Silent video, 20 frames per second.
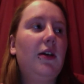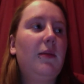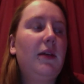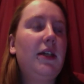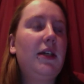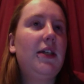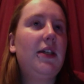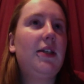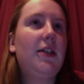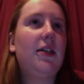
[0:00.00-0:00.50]

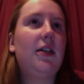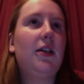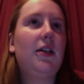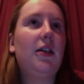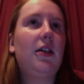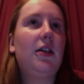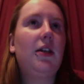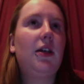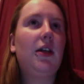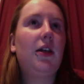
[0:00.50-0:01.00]
Blitzen.
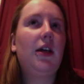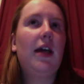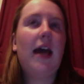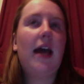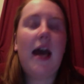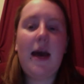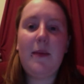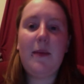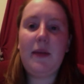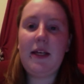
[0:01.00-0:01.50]

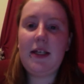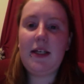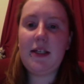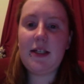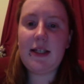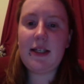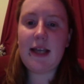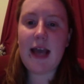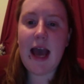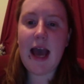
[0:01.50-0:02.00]
How many does
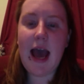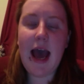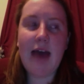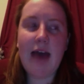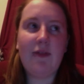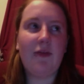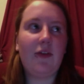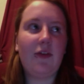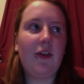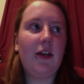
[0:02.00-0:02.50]
he
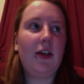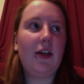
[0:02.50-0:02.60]
have?